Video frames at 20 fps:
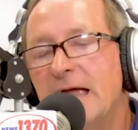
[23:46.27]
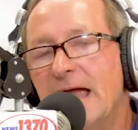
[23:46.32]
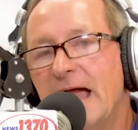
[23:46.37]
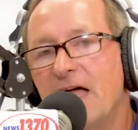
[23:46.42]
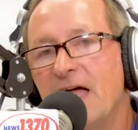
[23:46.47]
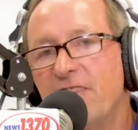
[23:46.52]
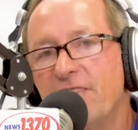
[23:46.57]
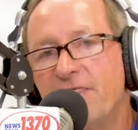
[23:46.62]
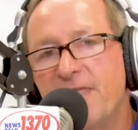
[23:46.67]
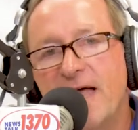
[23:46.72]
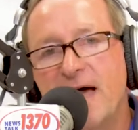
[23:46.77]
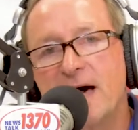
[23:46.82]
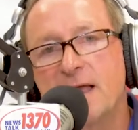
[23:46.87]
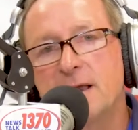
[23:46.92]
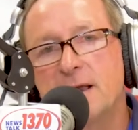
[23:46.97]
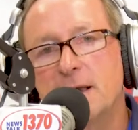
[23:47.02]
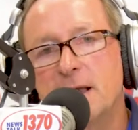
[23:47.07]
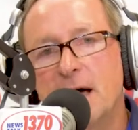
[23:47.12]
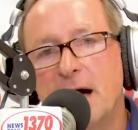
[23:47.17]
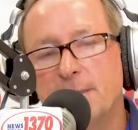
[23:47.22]
And
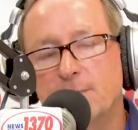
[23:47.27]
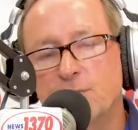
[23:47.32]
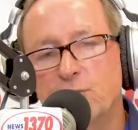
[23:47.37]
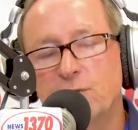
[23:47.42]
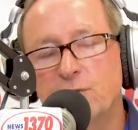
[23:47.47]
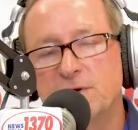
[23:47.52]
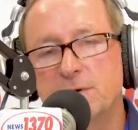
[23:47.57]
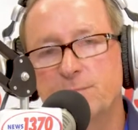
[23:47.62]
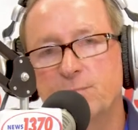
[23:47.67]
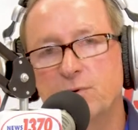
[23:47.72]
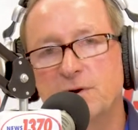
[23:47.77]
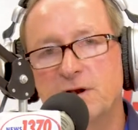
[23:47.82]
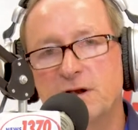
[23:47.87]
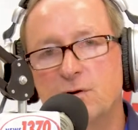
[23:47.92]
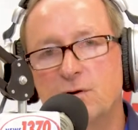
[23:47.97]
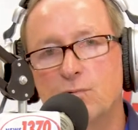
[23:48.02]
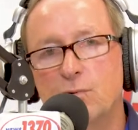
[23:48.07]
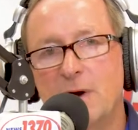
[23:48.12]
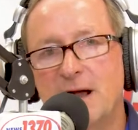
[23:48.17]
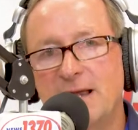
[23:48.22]
then I'm going to put it
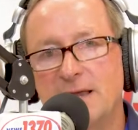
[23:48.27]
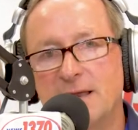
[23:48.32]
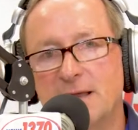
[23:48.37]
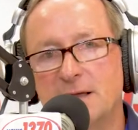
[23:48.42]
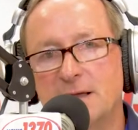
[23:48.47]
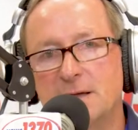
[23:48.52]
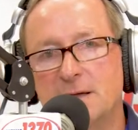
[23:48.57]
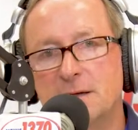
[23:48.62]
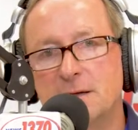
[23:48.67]
in writing.